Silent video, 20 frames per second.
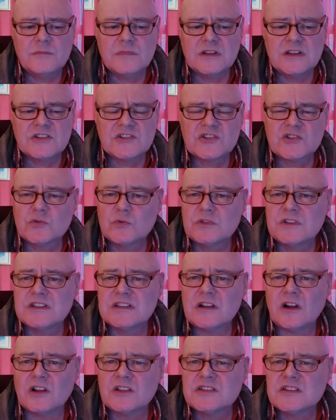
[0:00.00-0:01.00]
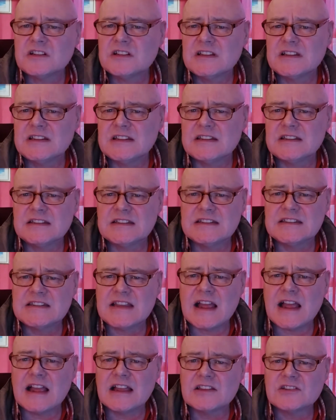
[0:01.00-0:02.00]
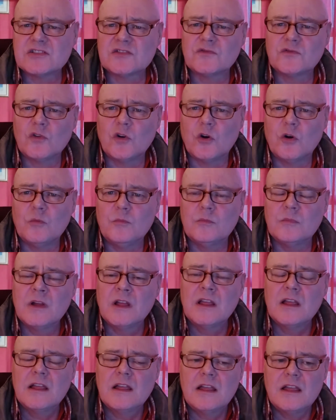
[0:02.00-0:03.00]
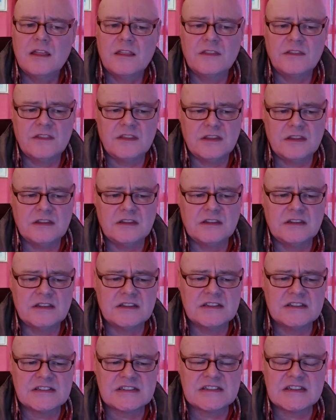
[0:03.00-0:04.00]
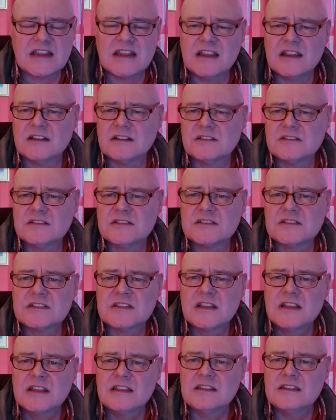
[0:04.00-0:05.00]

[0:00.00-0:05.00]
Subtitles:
is so utterly detached from the concerns,